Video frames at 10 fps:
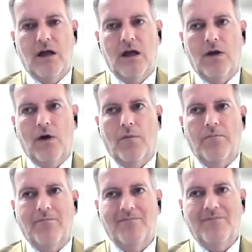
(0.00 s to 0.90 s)
Uh, not
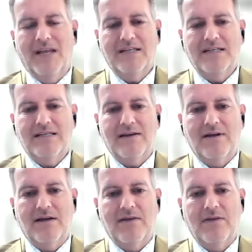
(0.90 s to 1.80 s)

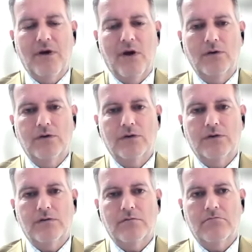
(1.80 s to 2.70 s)
necessarily
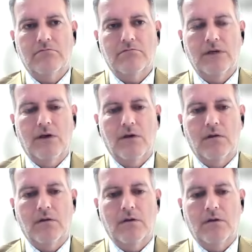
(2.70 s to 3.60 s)
those, you
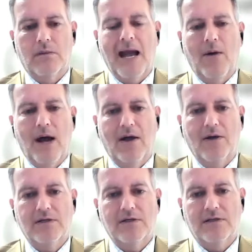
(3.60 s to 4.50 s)
know, uh, the
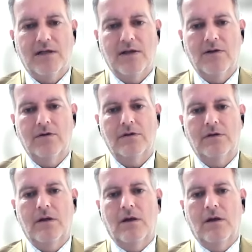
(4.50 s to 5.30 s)
powerhouses in the Likud.